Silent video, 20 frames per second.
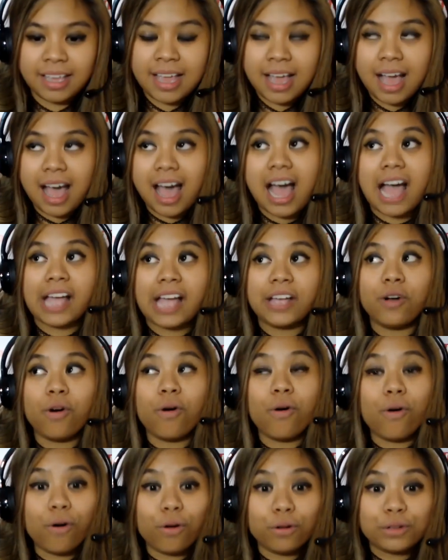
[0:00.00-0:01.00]
I
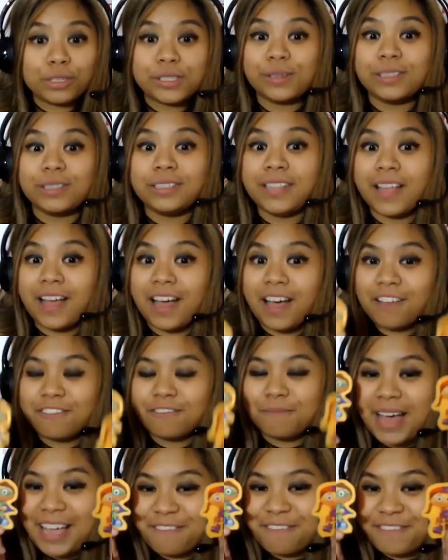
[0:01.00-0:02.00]
also love
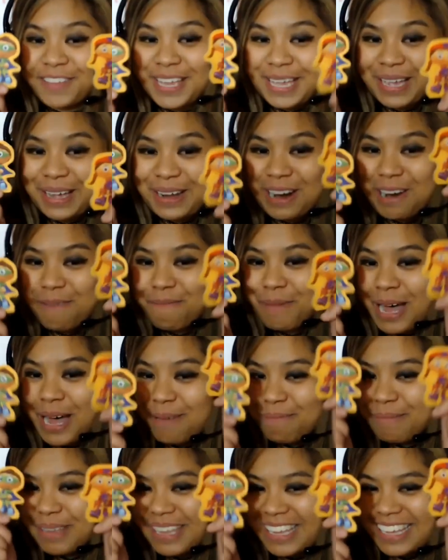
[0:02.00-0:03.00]
my finger
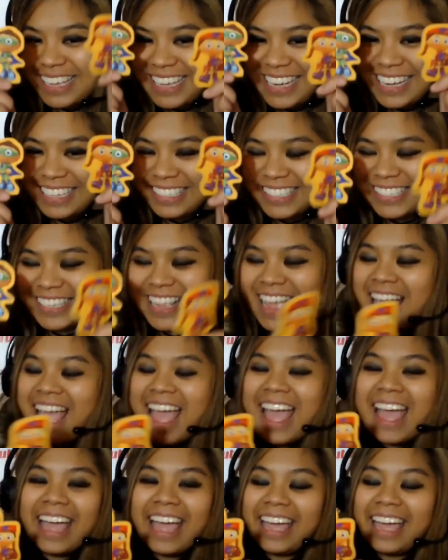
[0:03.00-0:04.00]
puppets.
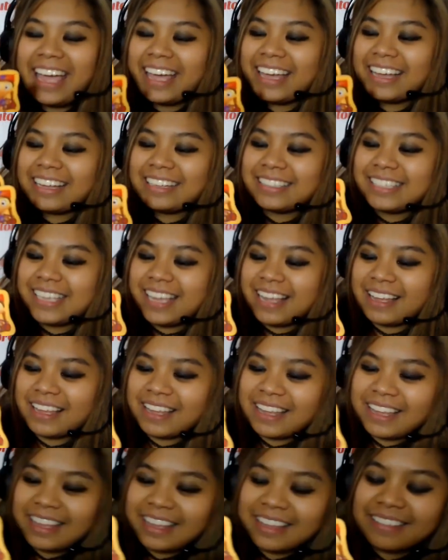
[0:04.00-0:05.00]
And
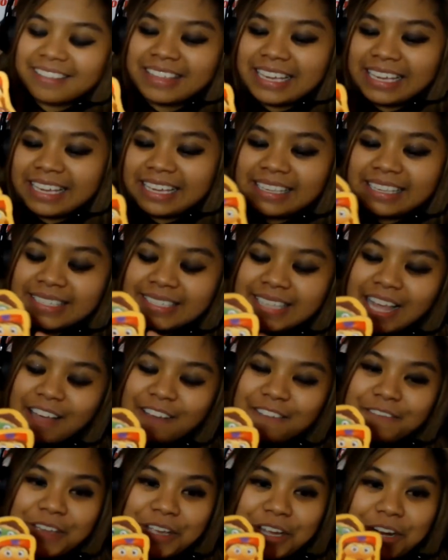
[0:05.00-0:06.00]
these
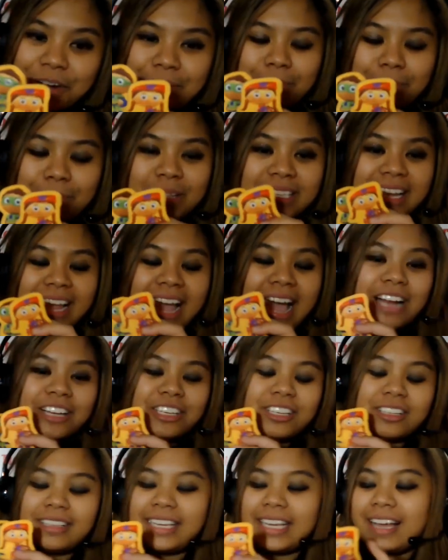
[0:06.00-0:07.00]
finger puppets, I
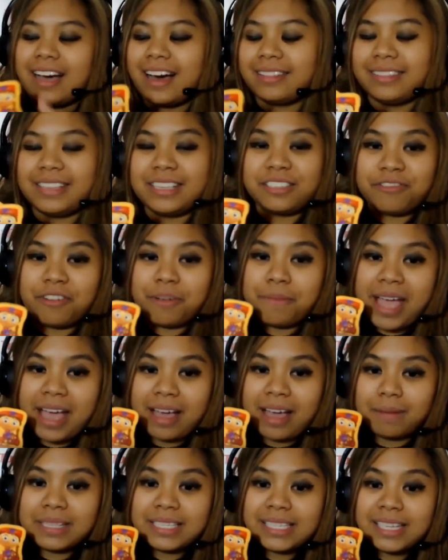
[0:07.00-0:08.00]
actually got this from
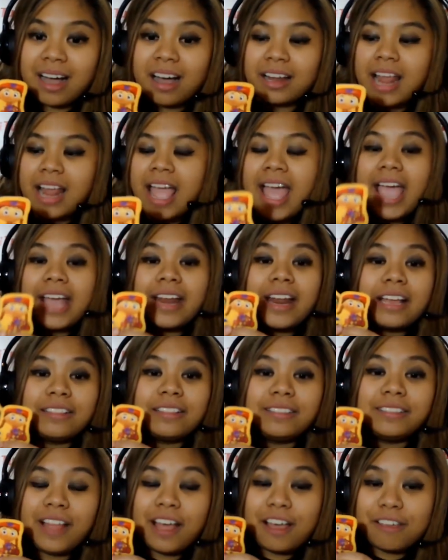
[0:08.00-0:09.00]
Amazon, and I
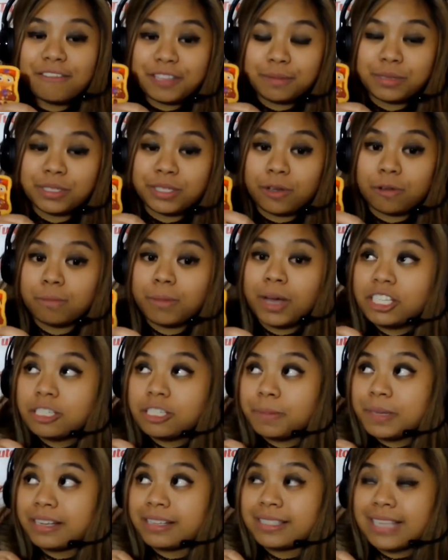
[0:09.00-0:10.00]
love them so much
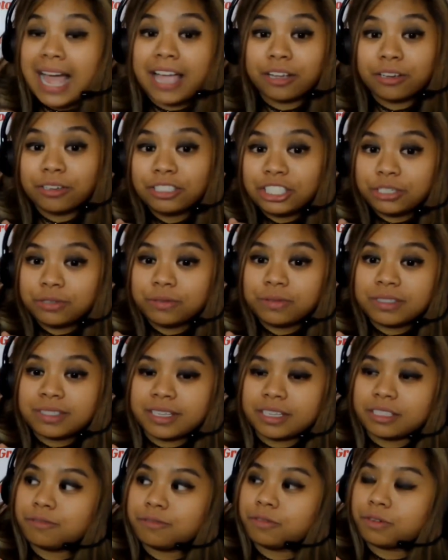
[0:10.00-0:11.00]
because I could use
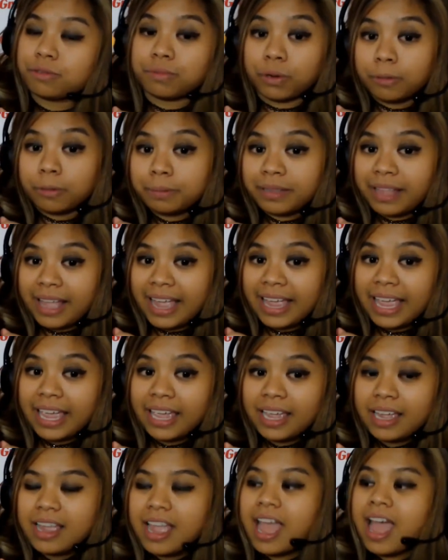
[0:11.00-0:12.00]
this for role playing.
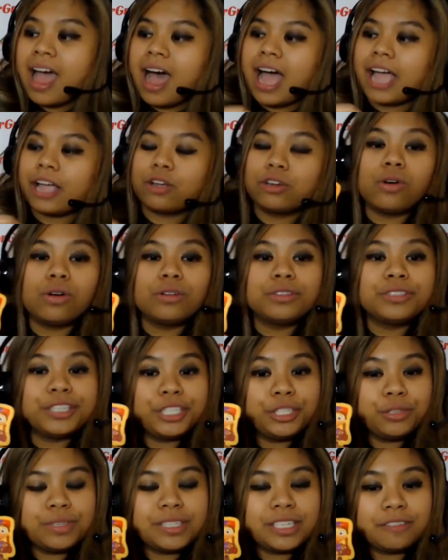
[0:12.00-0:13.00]
I could also
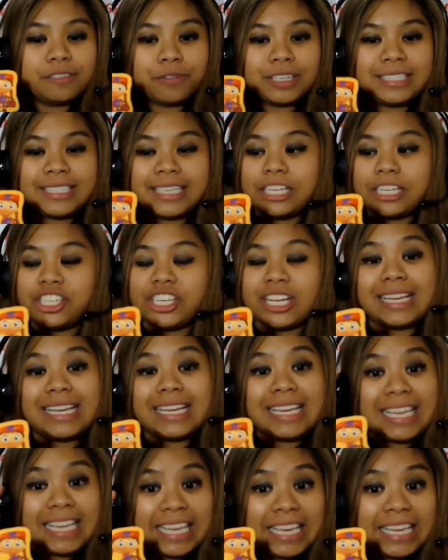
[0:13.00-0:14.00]
use it for teaching
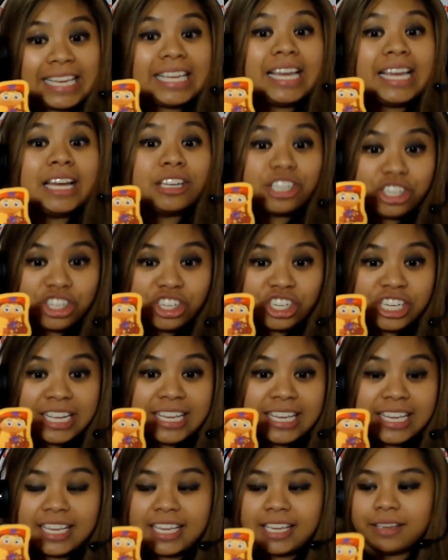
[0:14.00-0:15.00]
he,
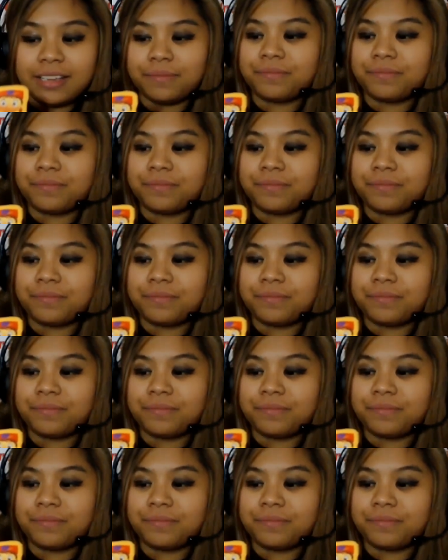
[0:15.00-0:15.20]
she.